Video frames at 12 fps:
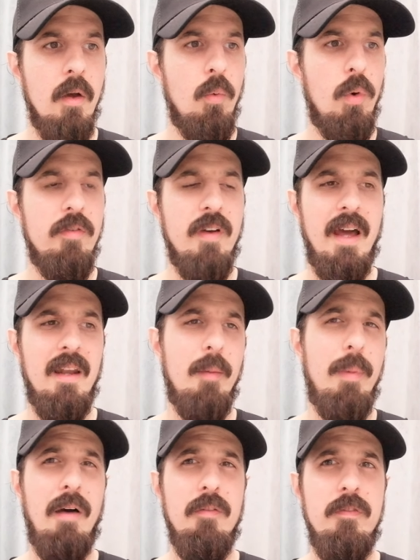we've had
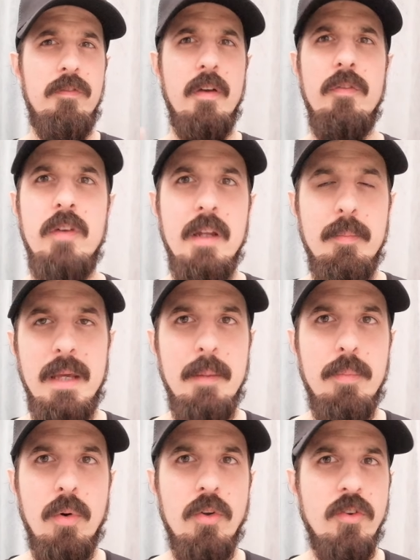about fifty
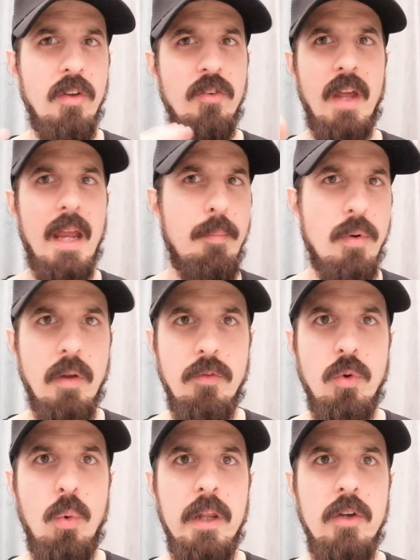people since April of
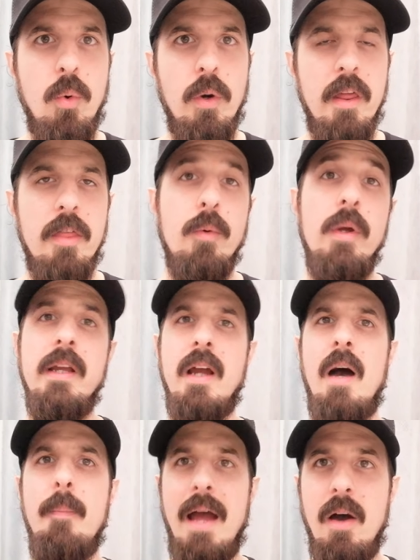twenty twenty-three
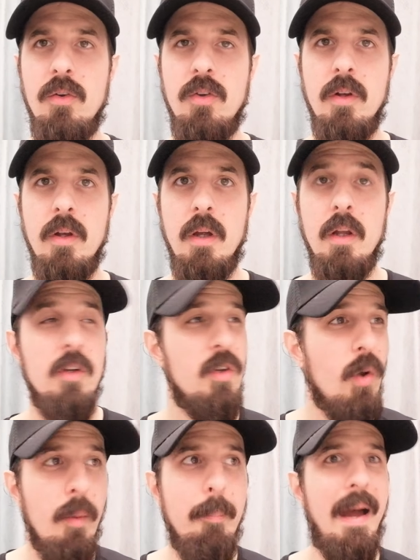come out
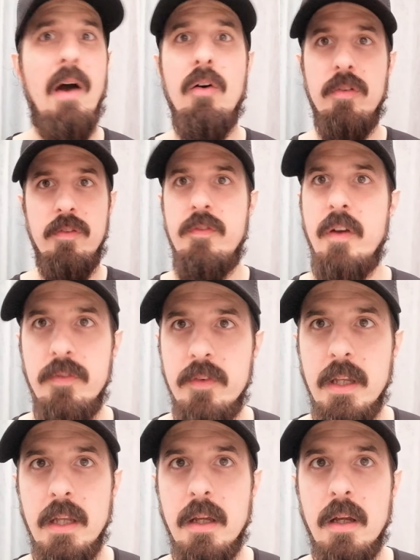to about
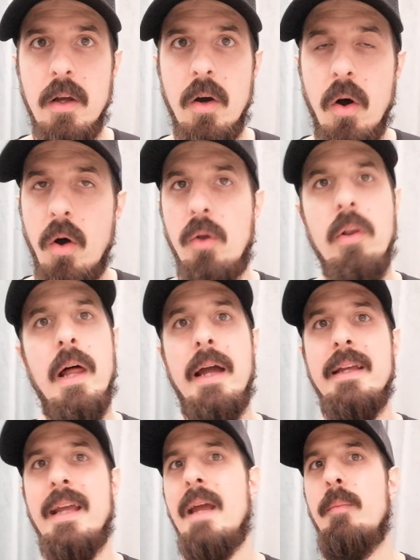fifty
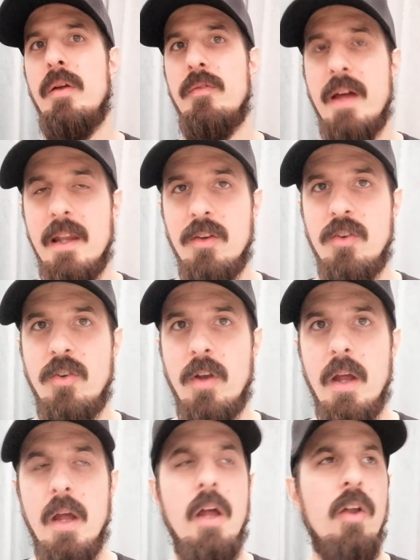online game events.
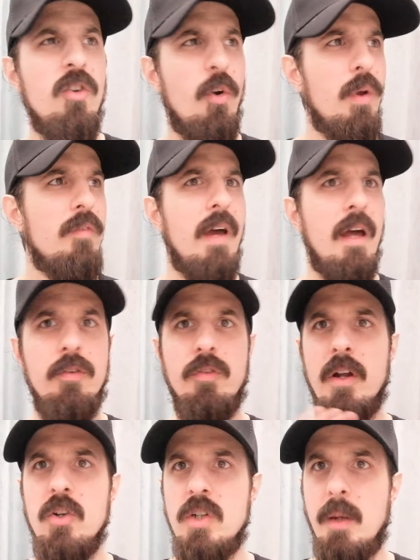So we've
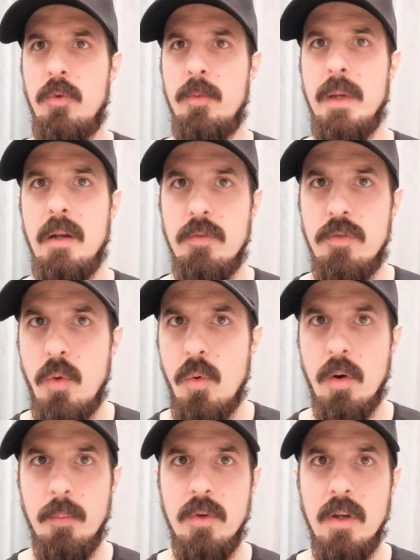friendships being
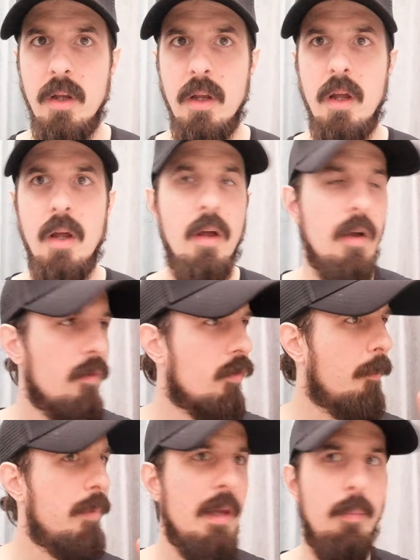formed
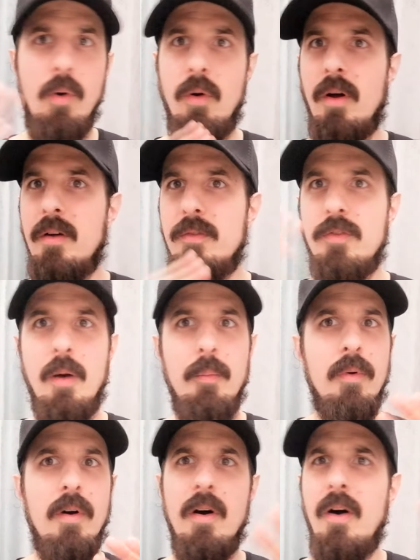from people
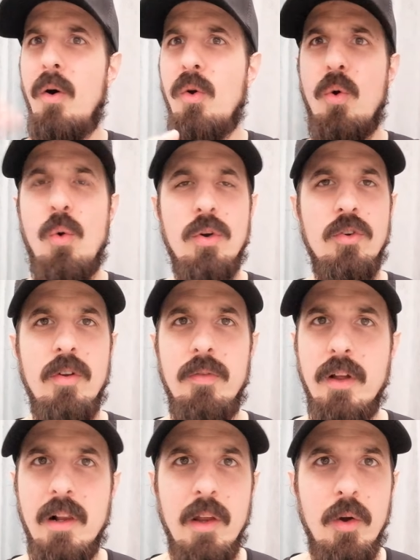from all corners of
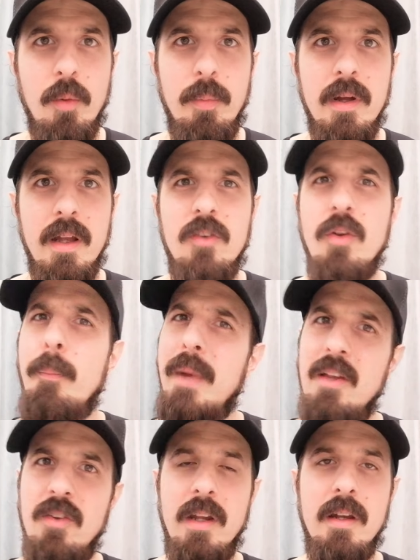the globe. It's
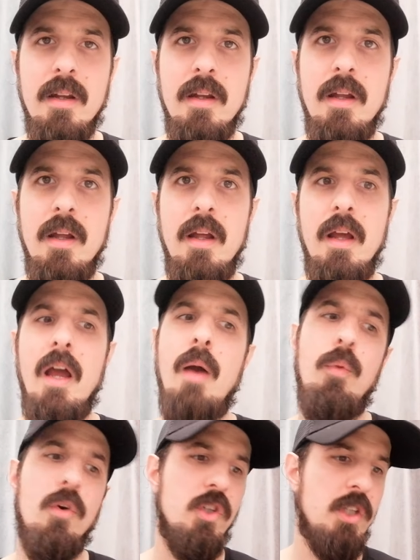amazing.
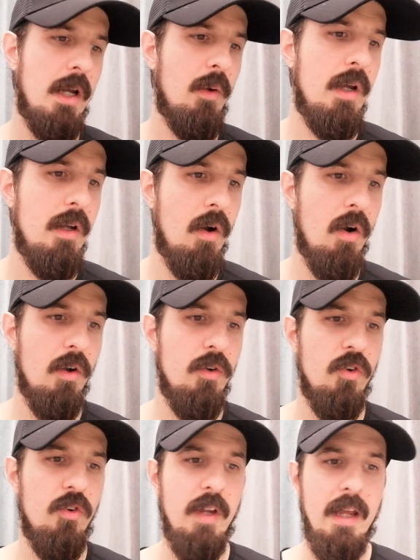And we're sharing our
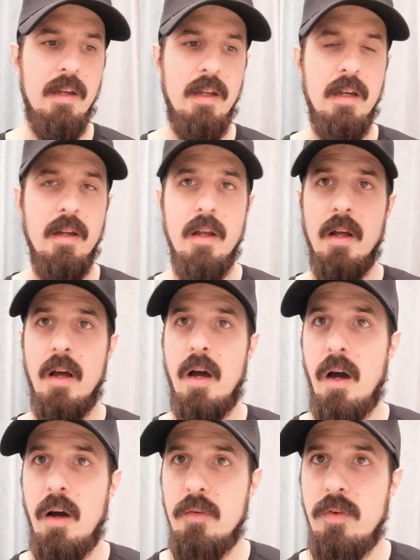understanding
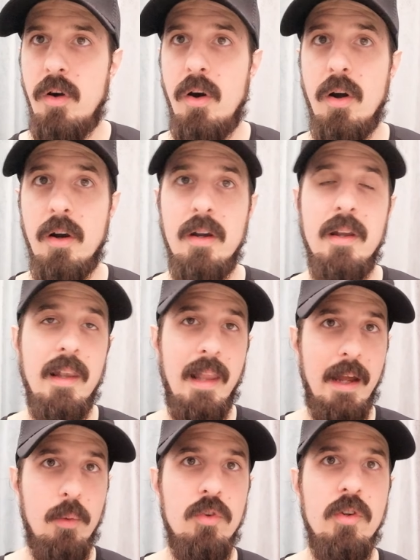of our
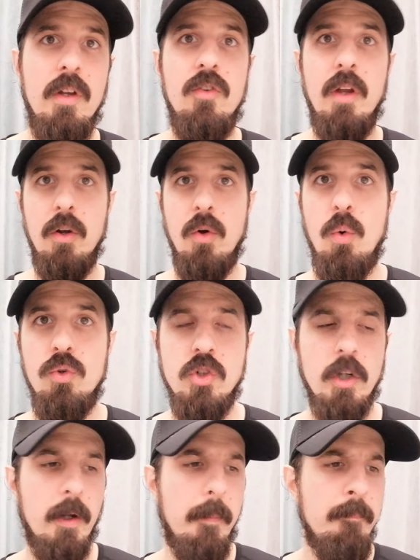languages and
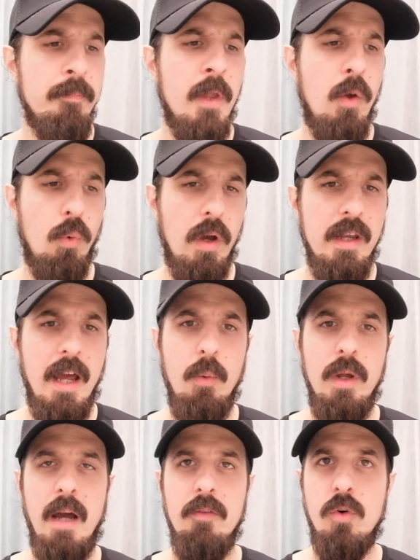culture. Right now we
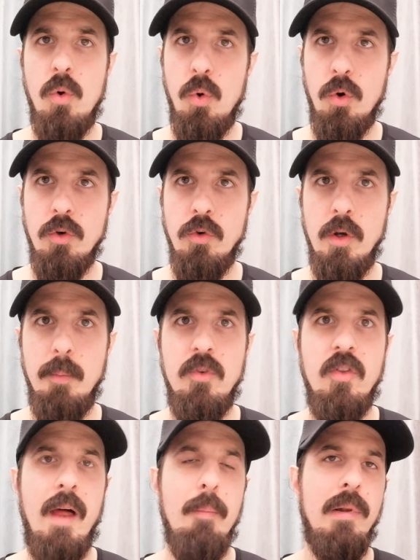have core groups
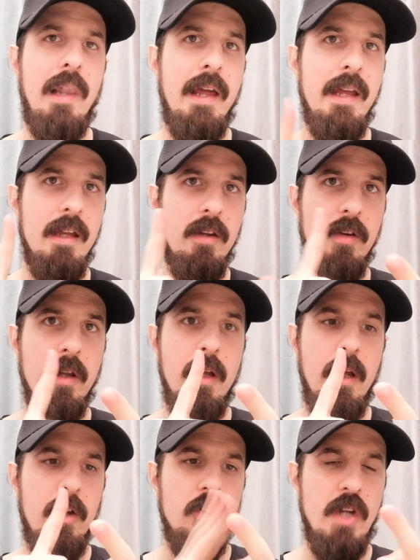that play in
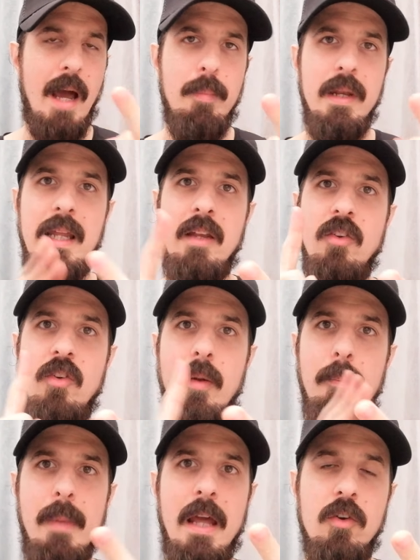Japanese,
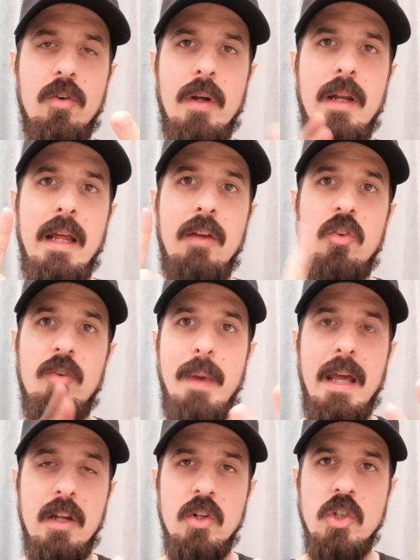Mandarin, and
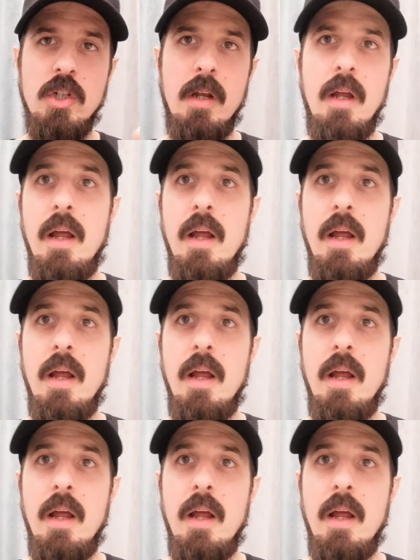Spanish.